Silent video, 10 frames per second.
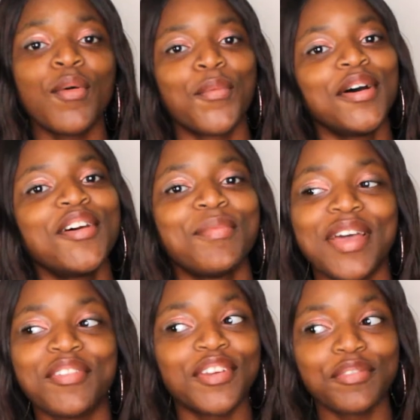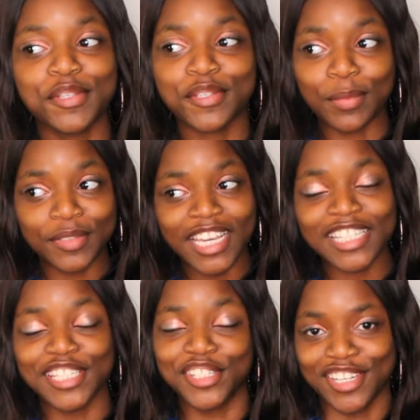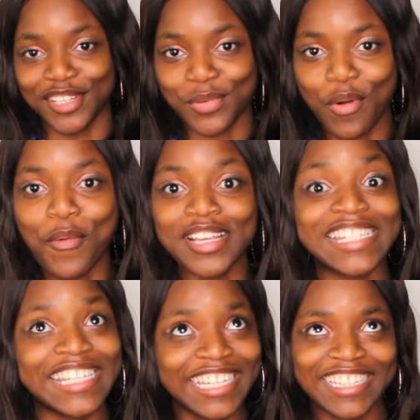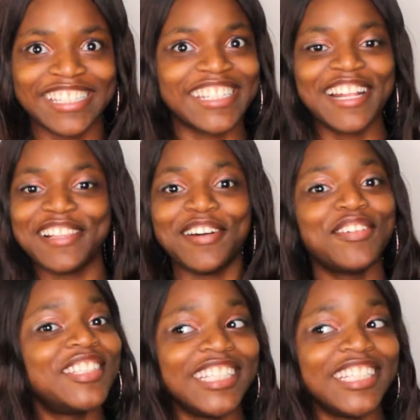one of my favorite subjects in js1 was english i loved